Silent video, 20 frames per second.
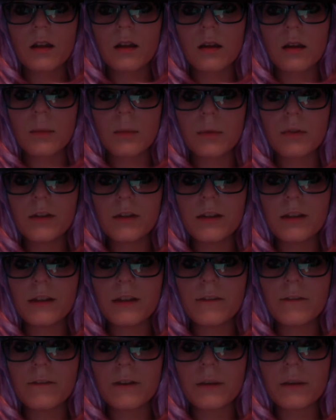completely
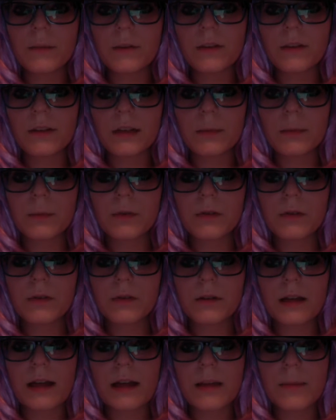from the sample
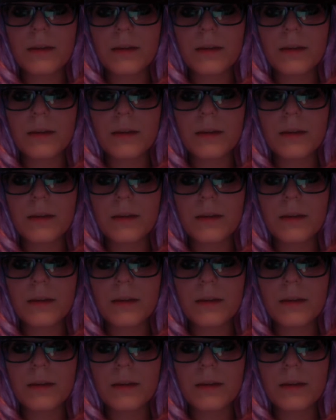and